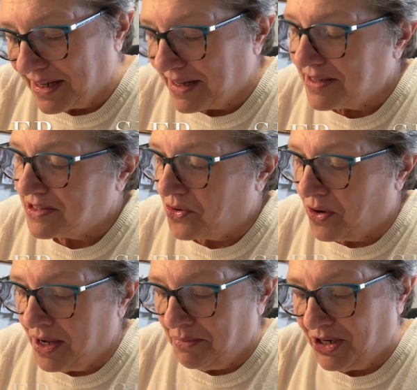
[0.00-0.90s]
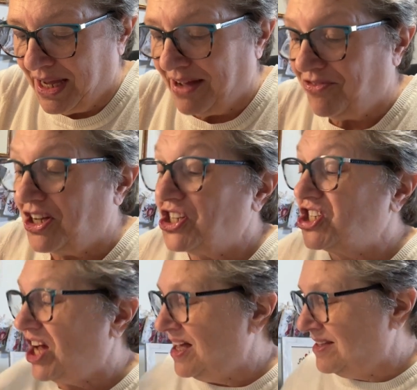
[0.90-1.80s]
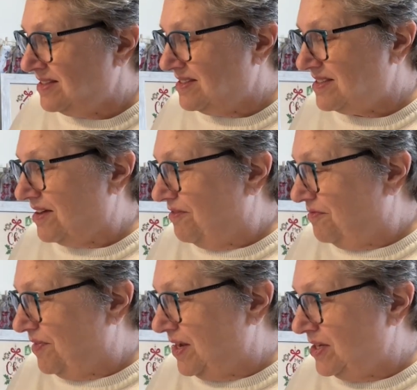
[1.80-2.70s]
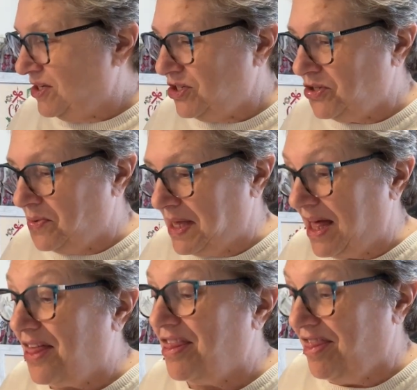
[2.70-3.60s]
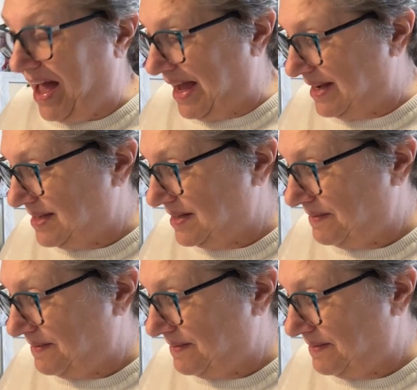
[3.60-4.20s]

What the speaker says: So I'm going to have tons of fun doing that.